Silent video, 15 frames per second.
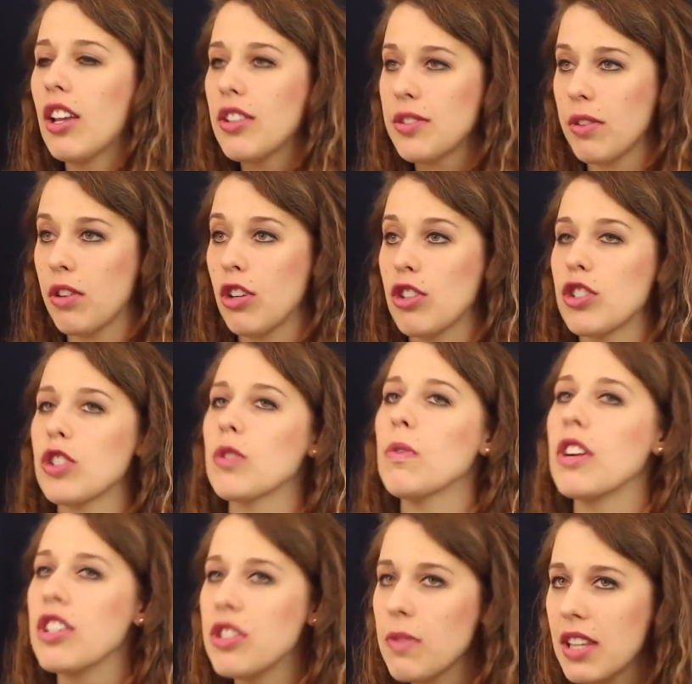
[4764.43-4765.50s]
so you're
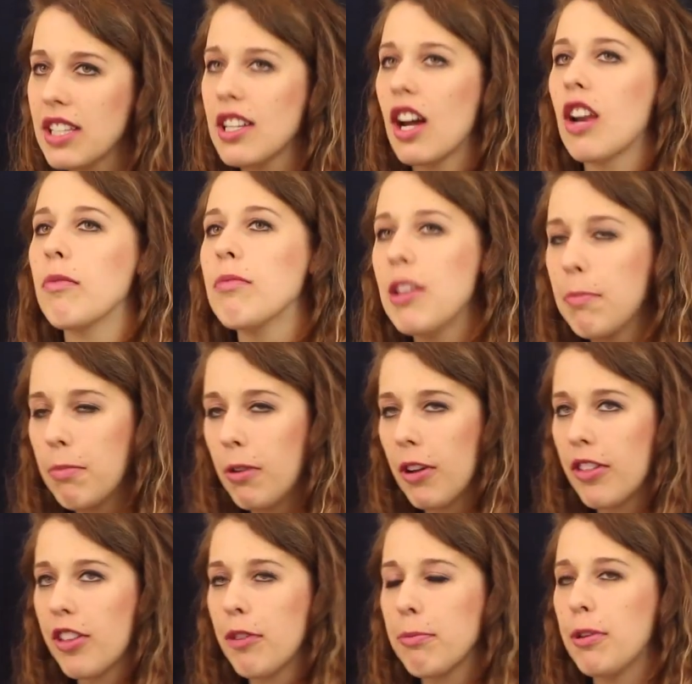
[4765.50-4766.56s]
squished with a ton of people,
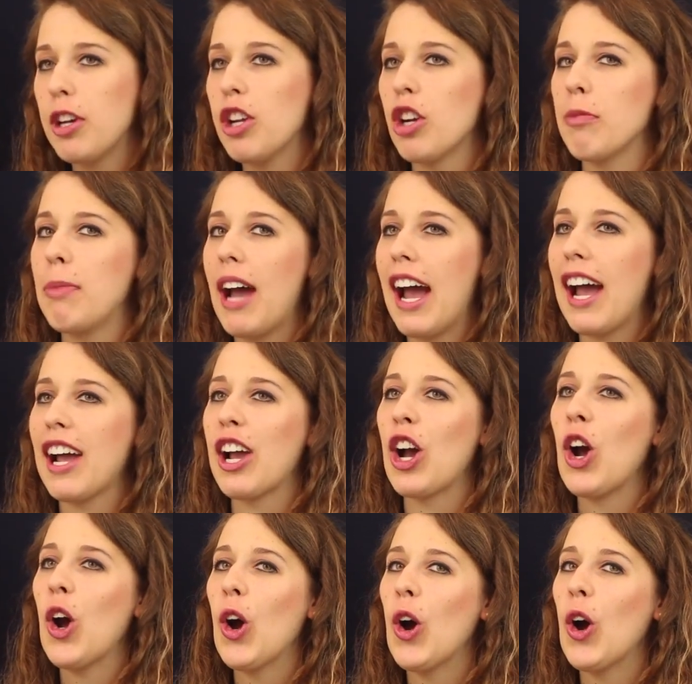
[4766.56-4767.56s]
and they'll put your bag